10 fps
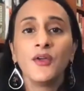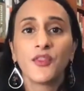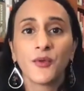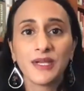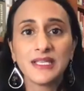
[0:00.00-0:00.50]

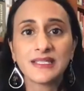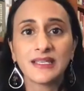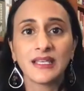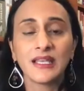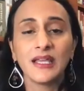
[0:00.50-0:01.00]
The
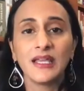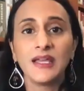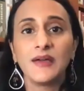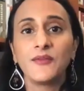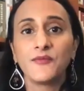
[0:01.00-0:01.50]
reason
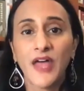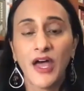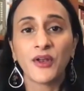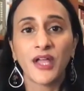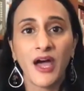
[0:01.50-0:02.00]
that
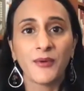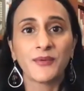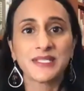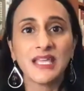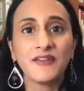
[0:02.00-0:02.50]
Onagawa
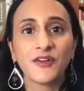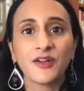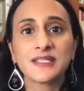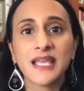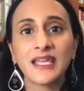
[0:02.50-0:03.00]
was safer
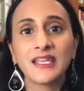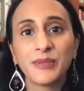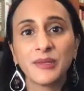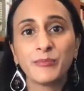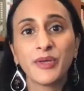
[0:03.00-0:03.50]
is that it had
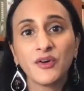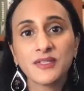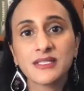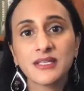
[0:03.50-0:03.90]
been built